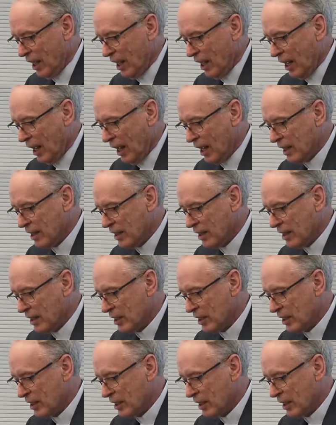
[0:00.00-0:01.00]
And
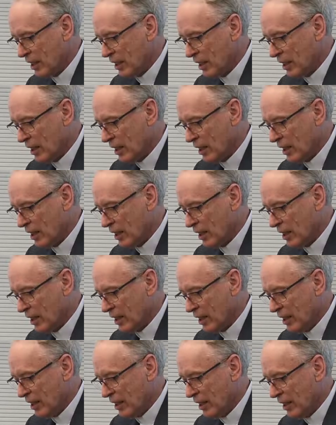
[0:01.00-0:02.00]

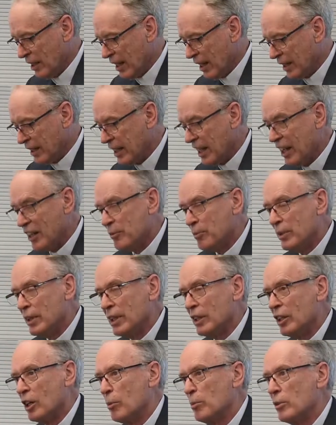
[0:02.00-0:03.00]
that gave me
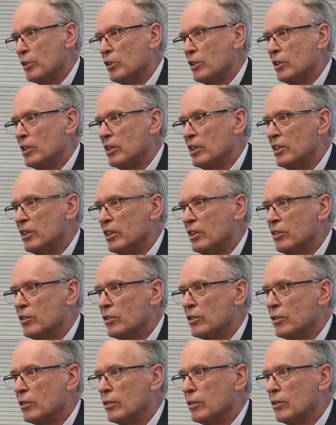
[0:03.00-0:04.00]
the opportunity
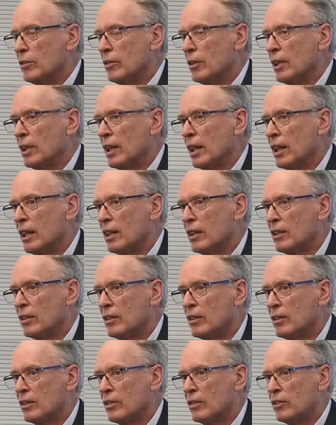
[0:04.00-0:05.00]
to
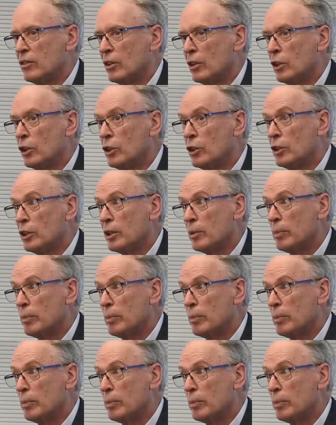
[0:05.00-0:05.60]
learn